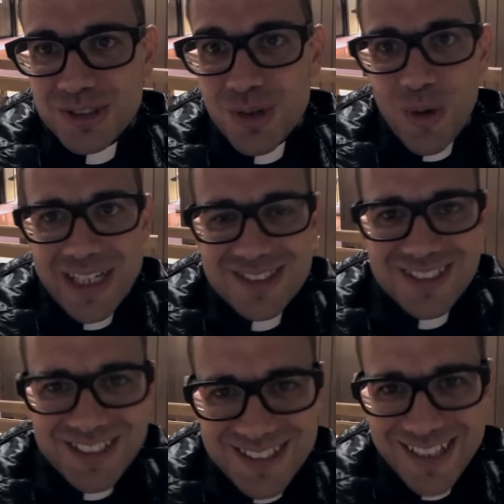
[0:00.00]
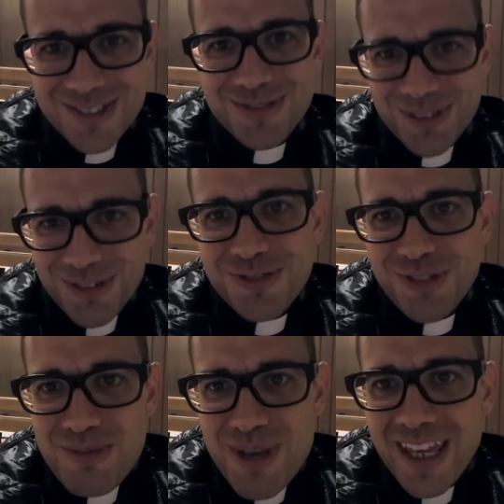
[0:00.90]
was quite successful
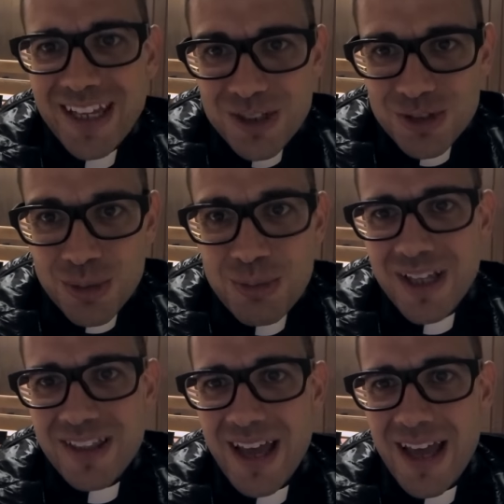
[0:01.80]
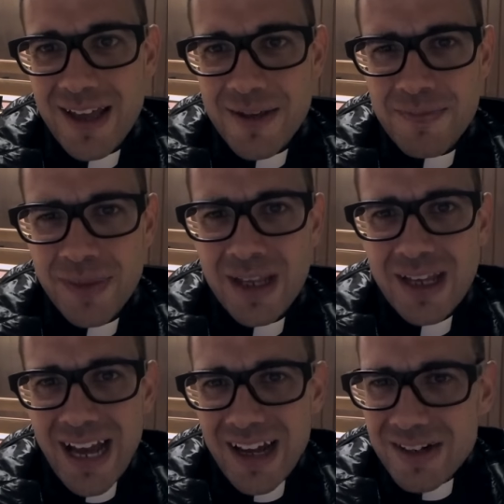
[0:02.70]
for me to be there.
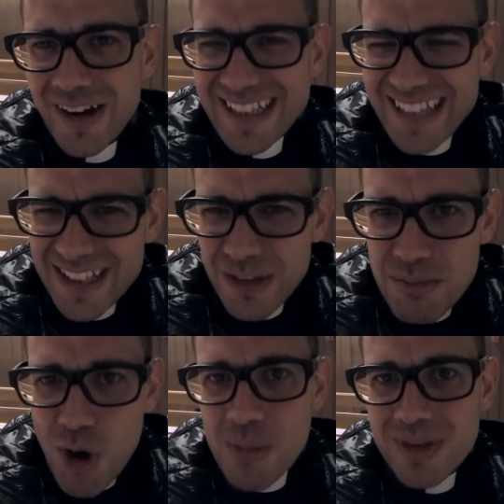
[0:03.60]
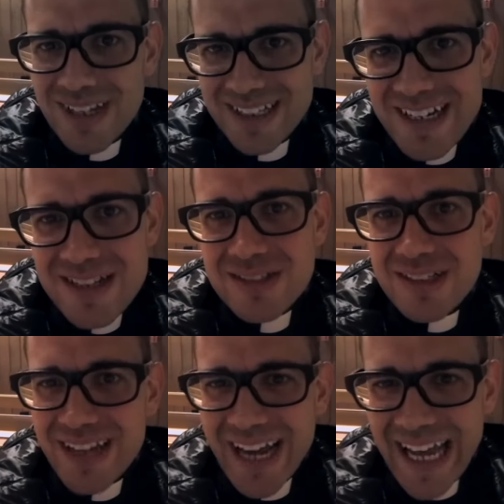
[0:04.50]
Right at a moment, at an
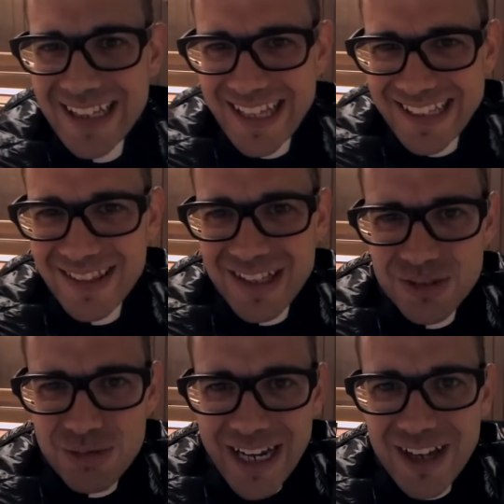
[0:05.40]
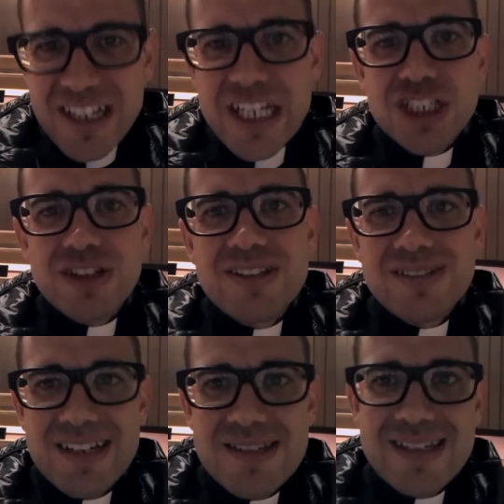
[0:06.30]
instant, I had this recognition, this
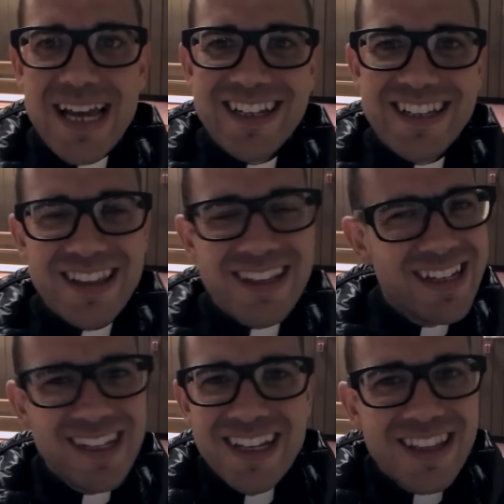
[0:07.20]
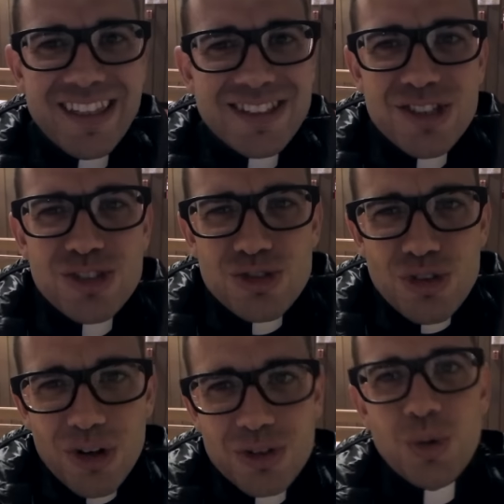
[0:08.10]
understanding that this is
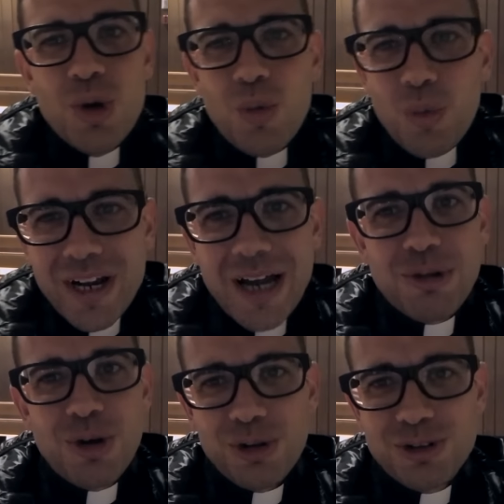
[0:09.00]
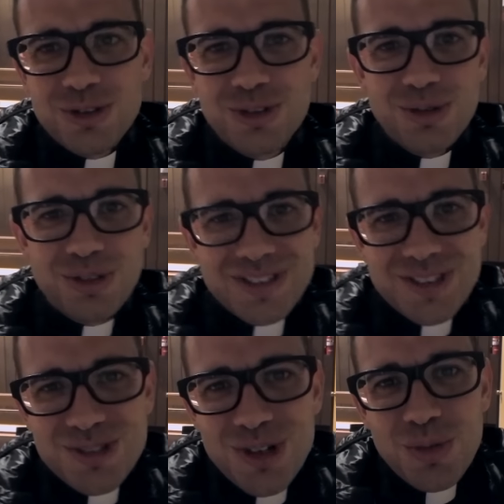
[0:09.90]
not what I'm called to do. This
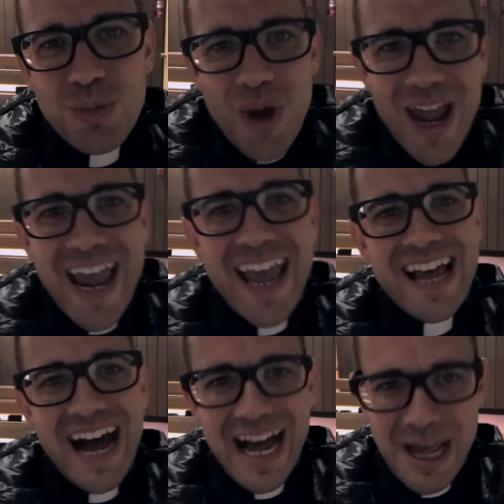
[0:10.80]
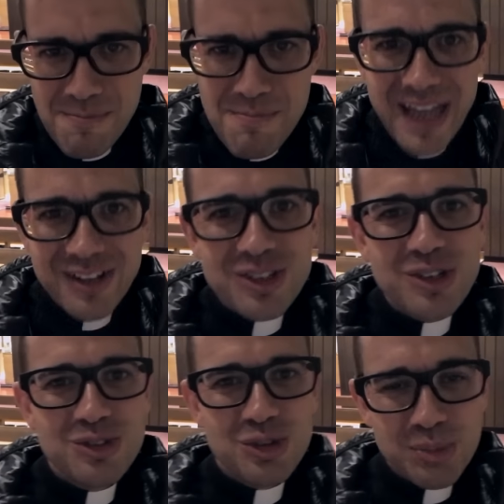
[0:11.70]
is not where I am
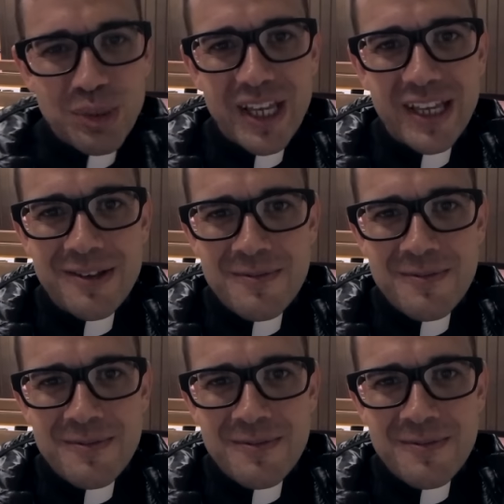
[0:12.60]
meant to be.